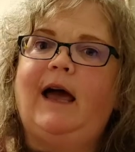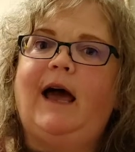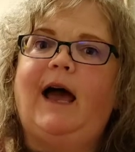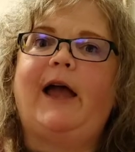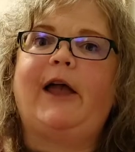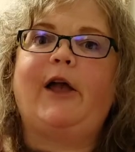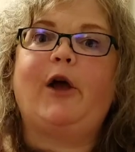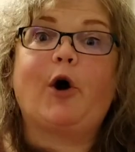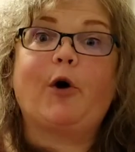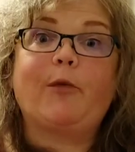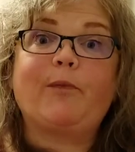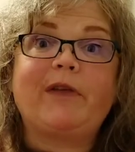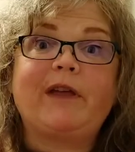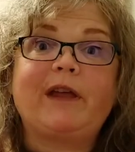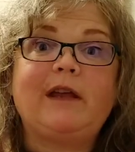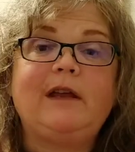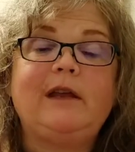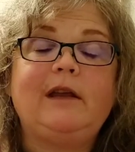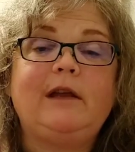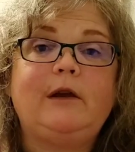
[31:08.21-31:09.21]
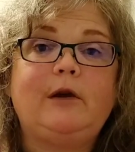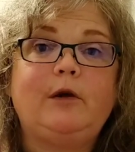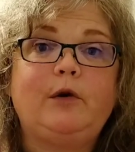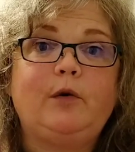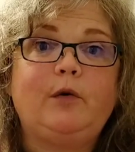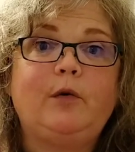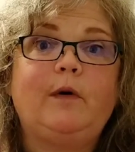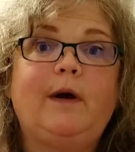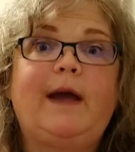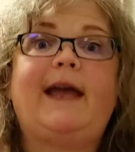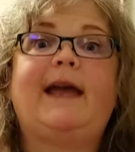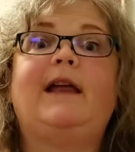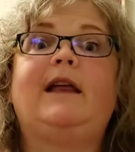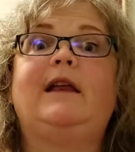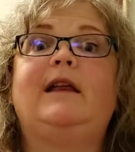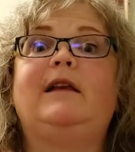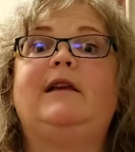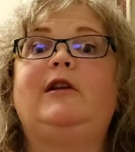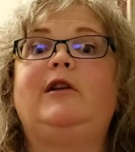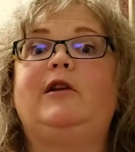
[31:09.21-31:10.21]
I hope that you
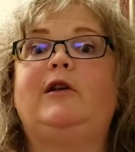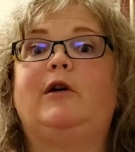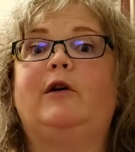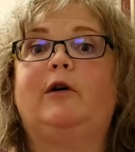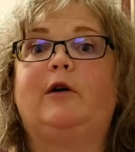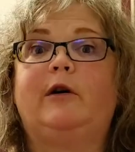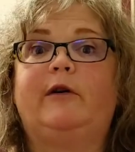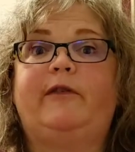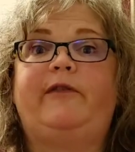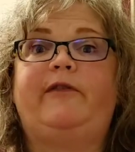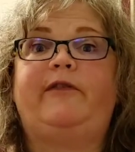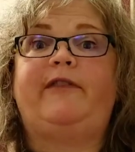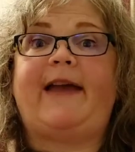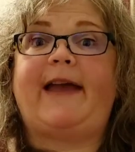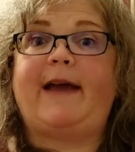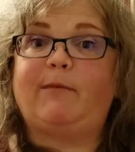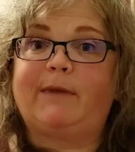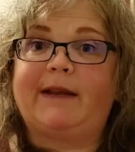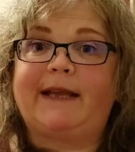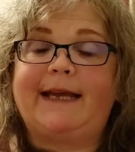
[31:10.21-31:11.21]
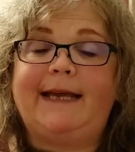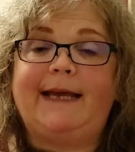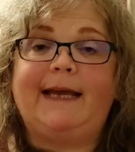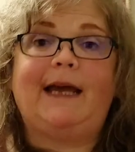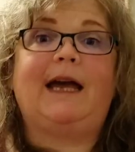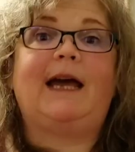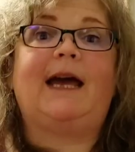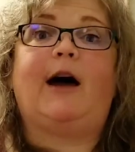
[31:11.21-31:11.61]
and your family,